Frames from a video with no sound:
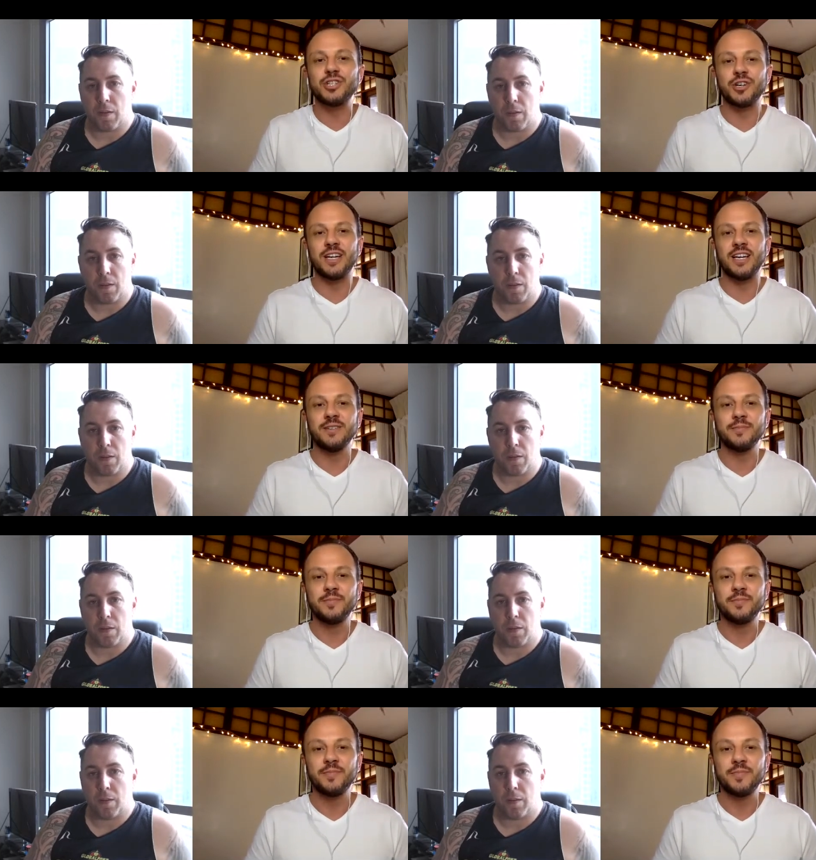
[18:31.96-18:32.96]
Speaker 1: journey
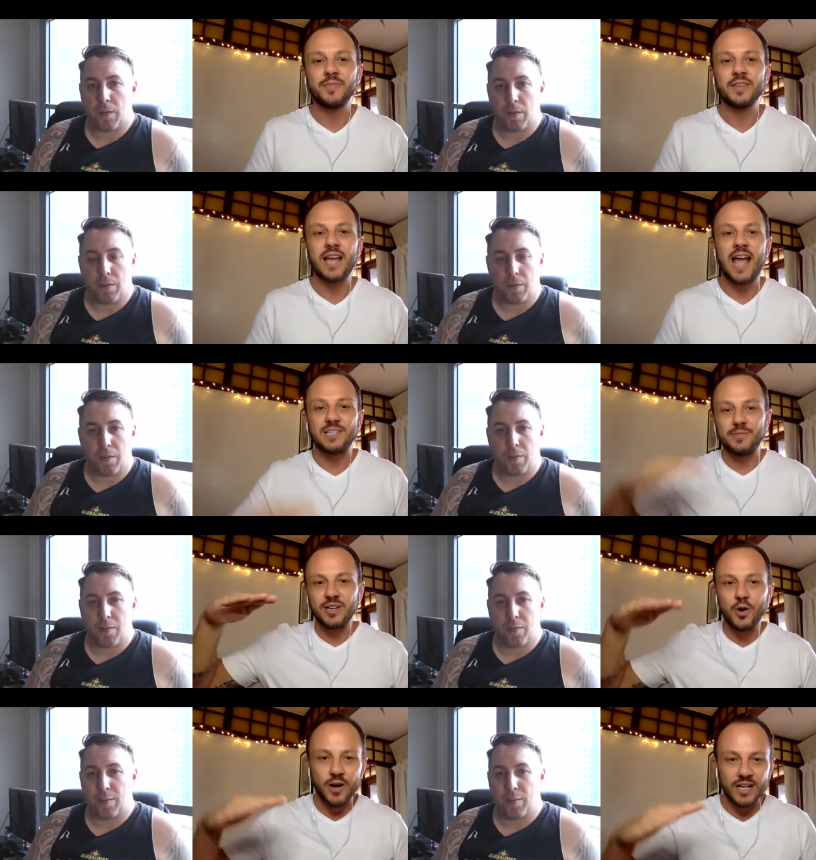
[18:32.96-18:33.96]
has been
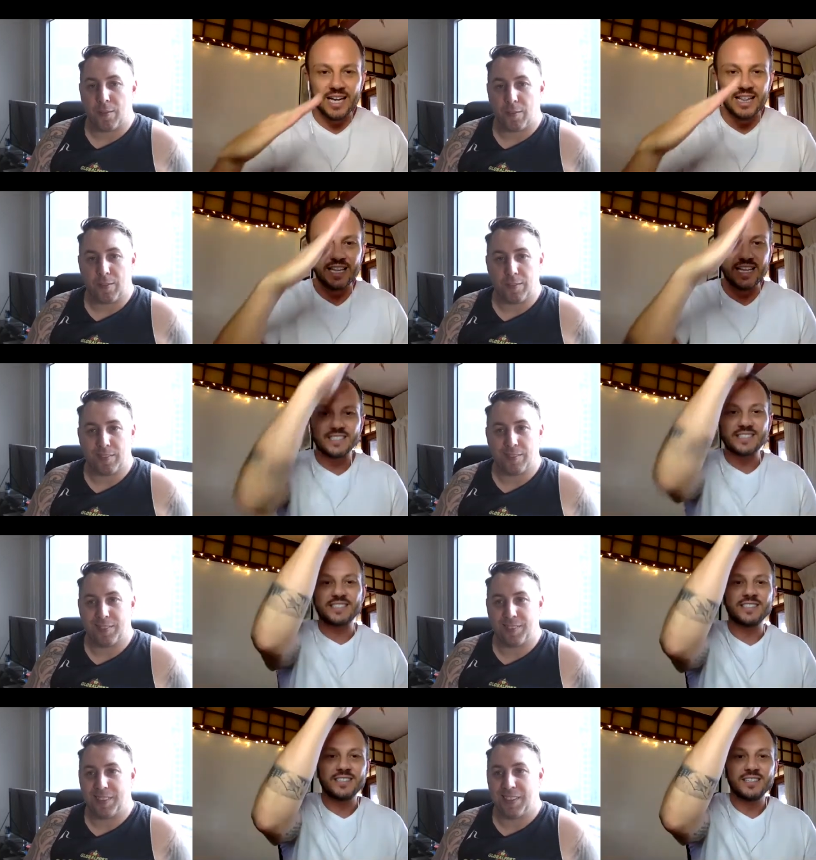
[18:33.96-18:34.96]
going like this
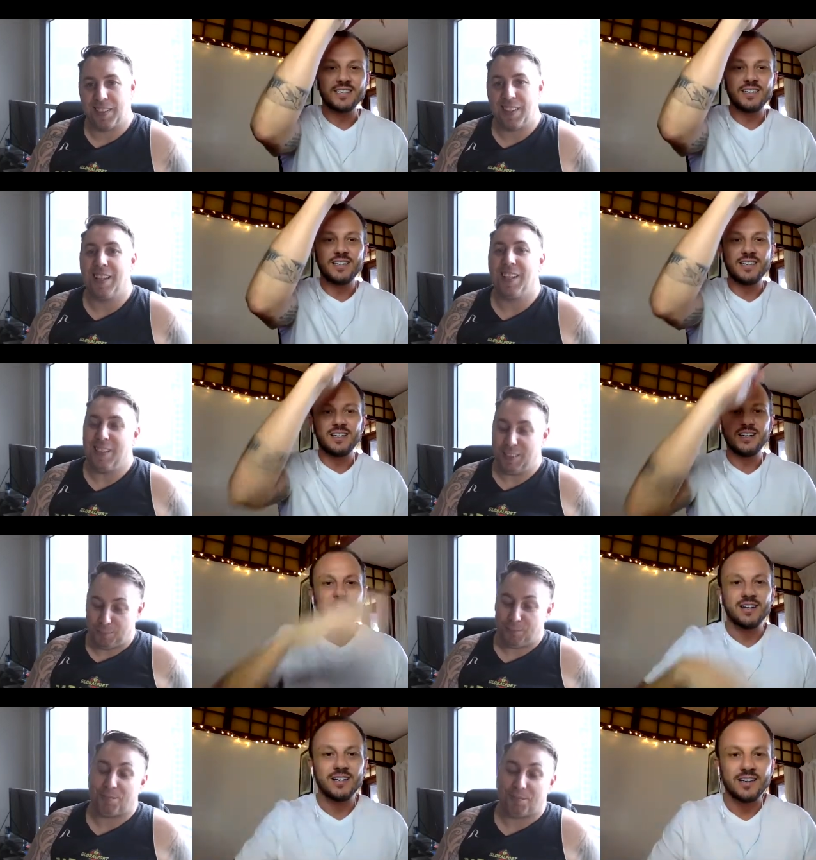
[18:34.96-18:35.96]

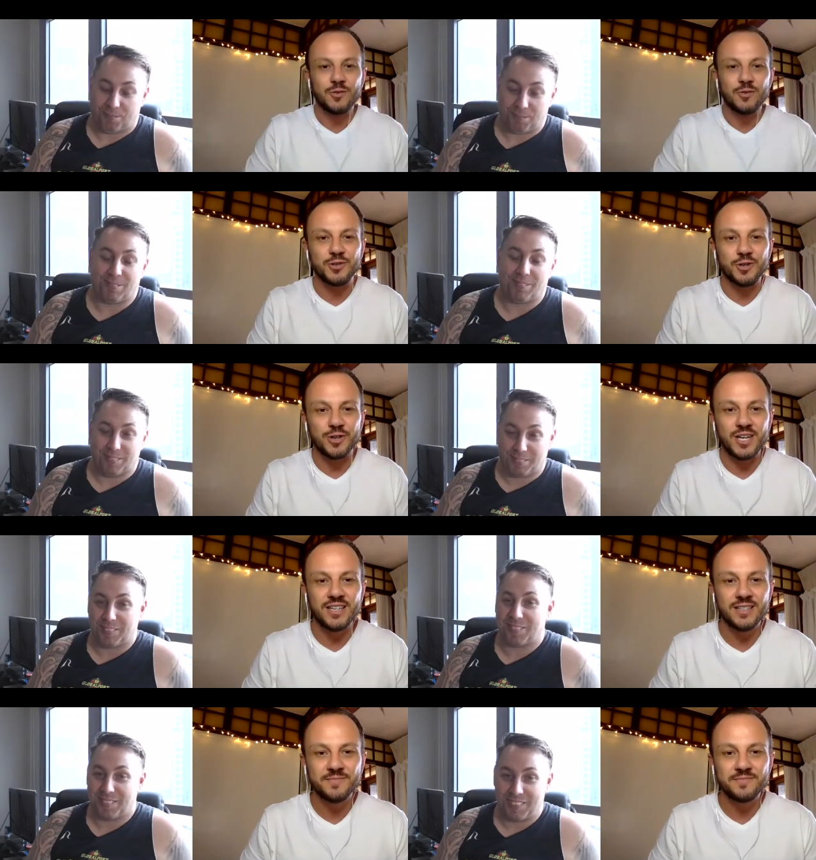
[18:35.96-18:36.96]
would you agree?
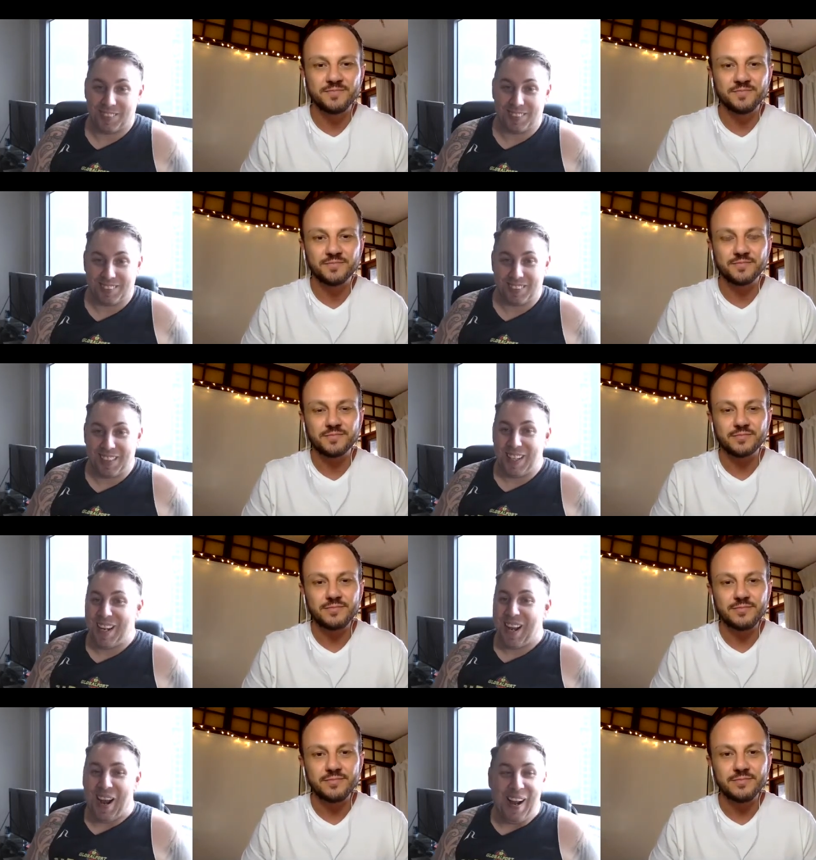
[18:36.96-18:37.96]

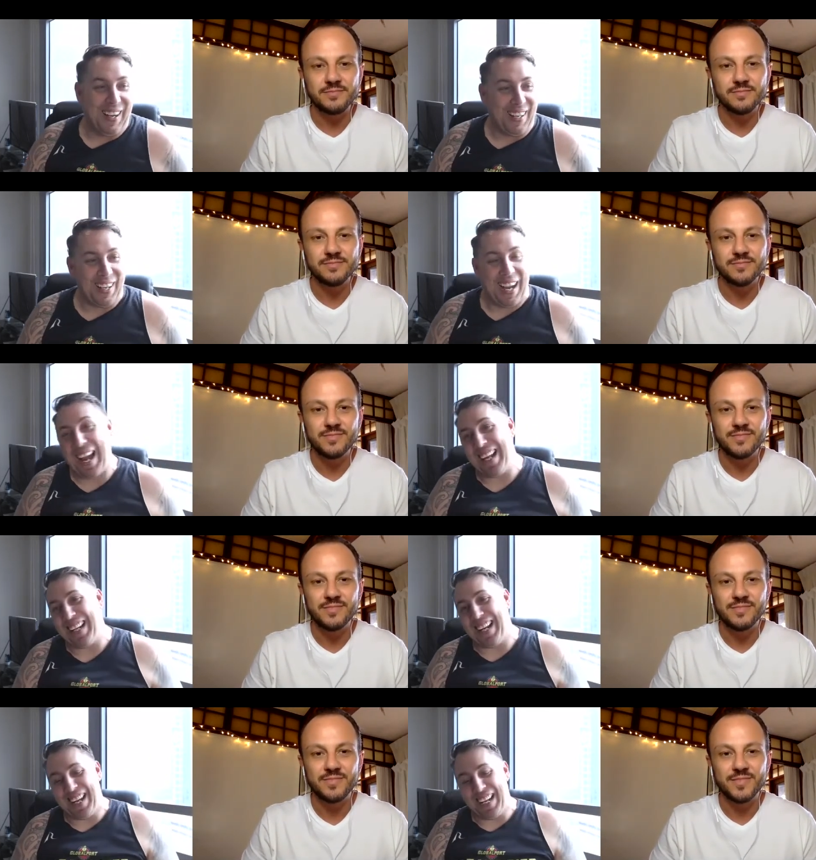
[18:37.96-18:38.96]
Speaker 2: Uh, a
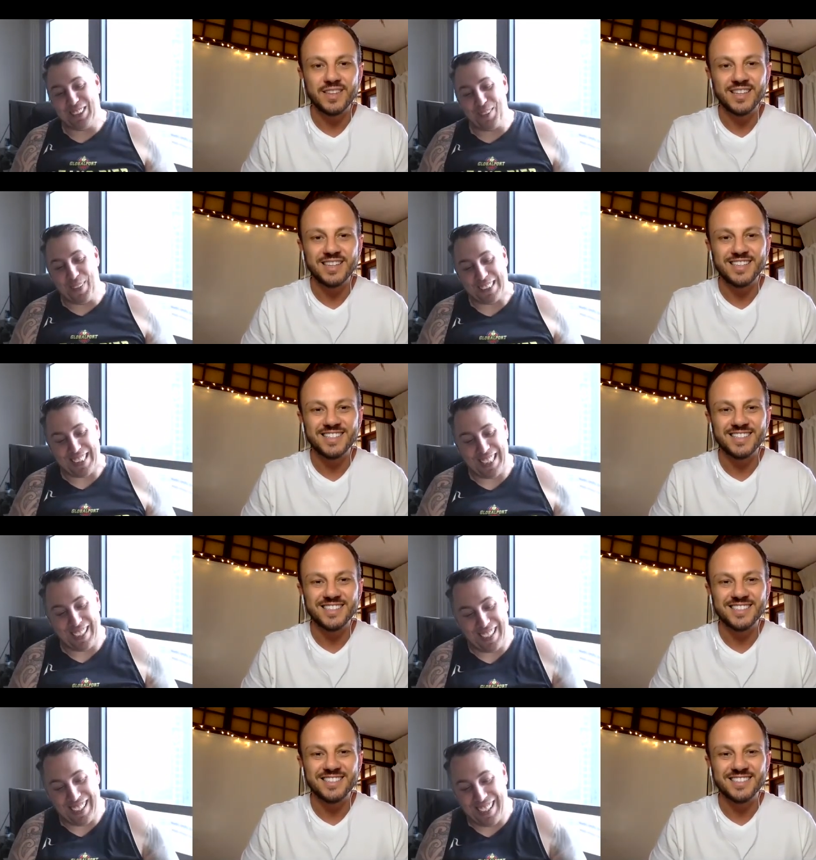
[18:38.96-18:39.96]
hundred percent. I,
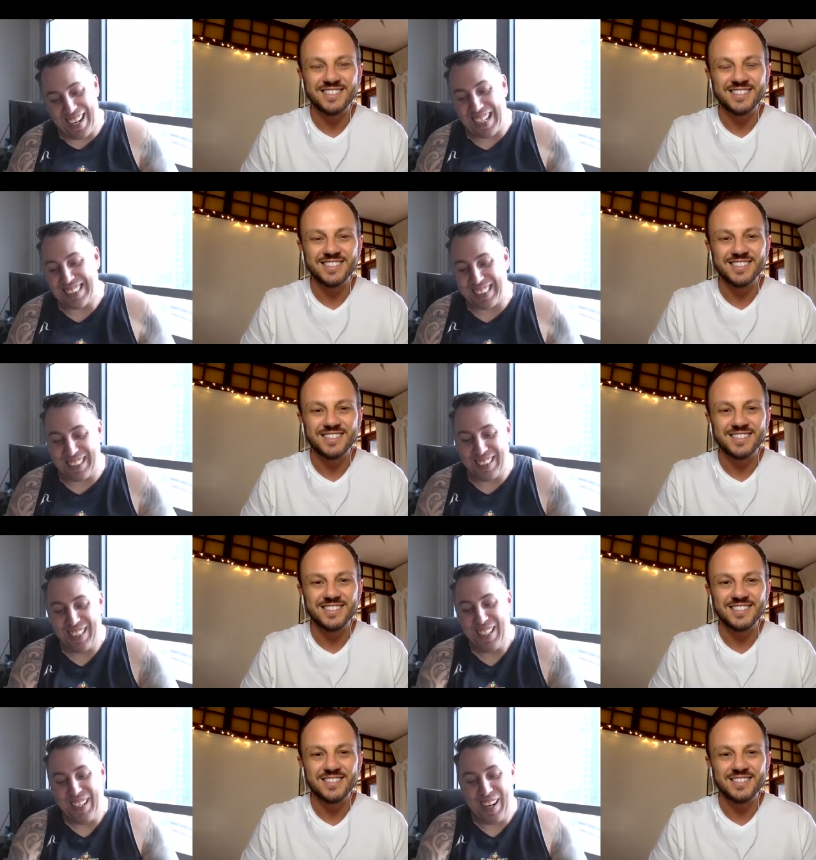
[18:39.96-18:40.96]
I actually,
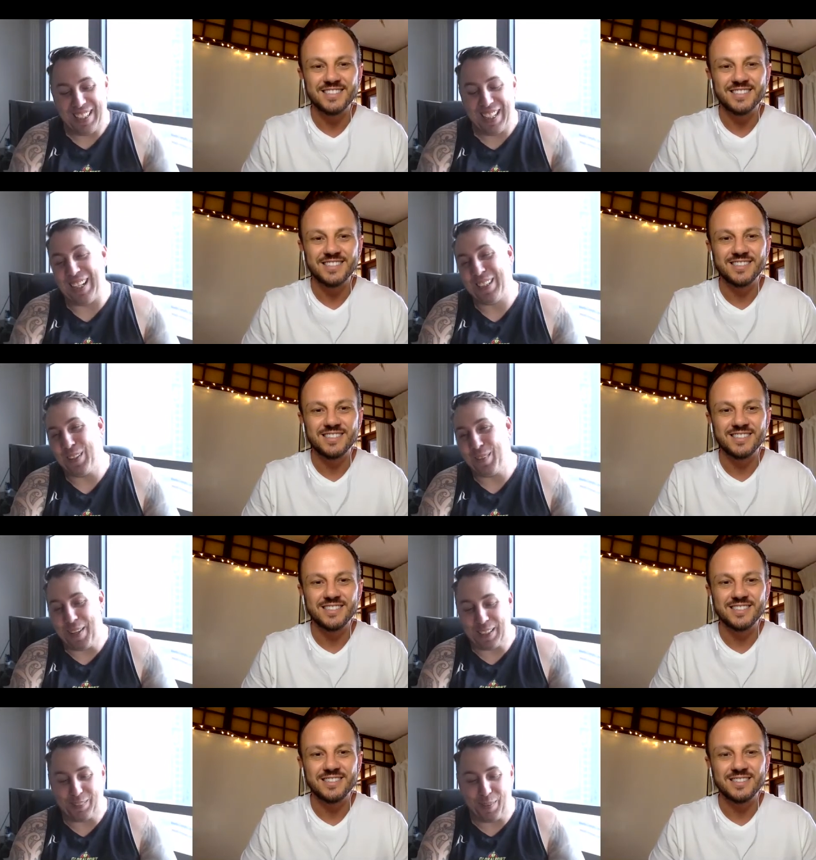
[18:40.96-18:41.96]
I, did, I talked about this
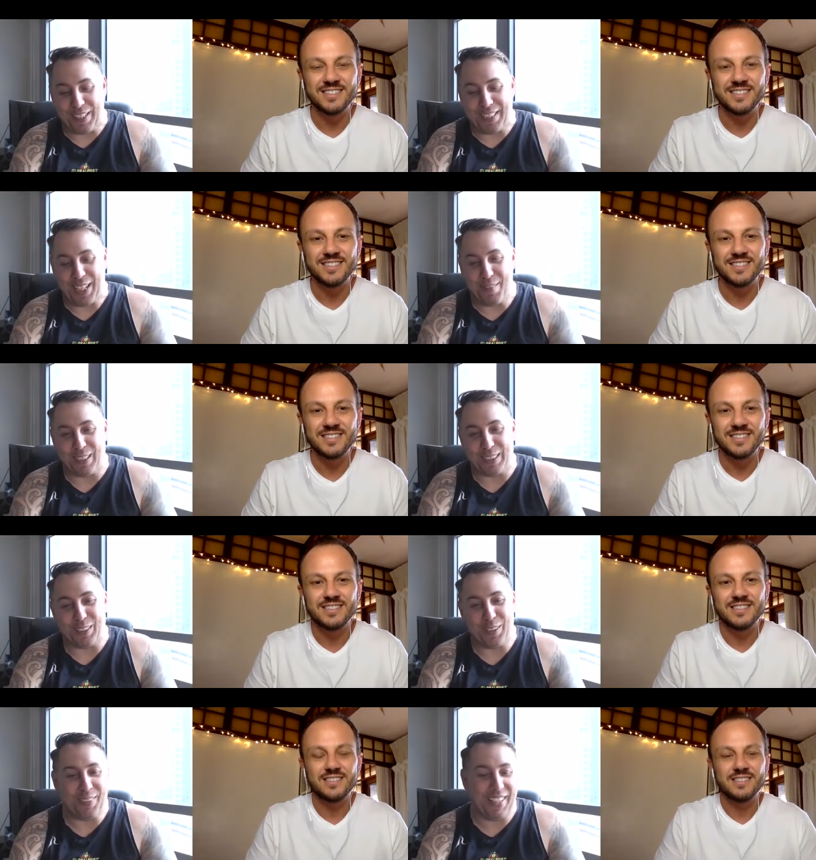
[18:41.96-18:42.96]
with my team on a Zoom the
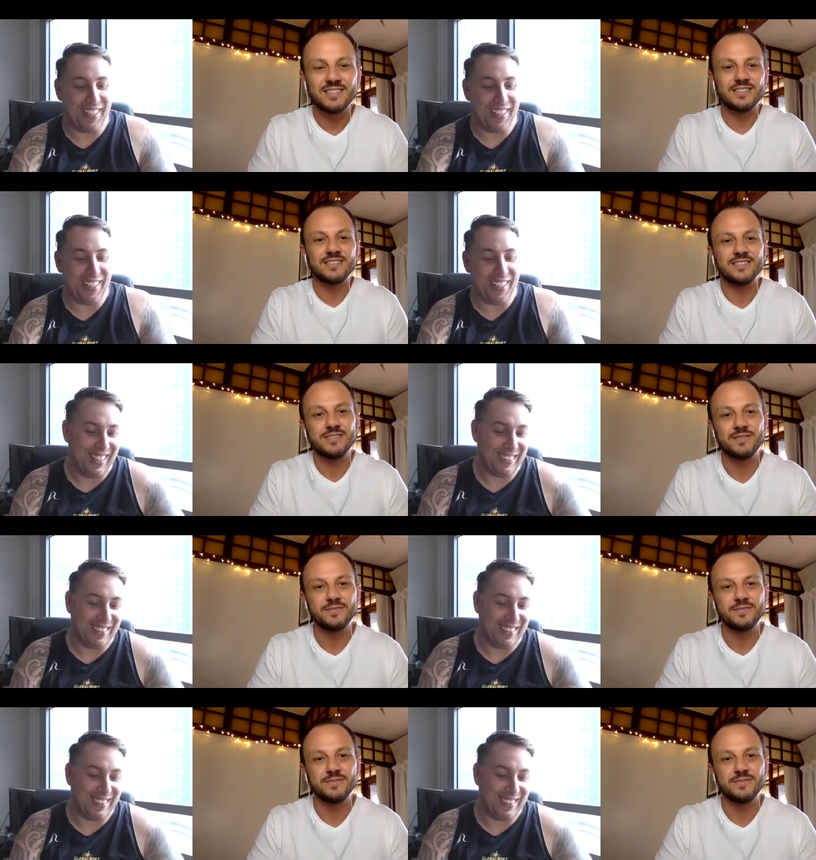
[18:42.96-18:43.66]
other day. I was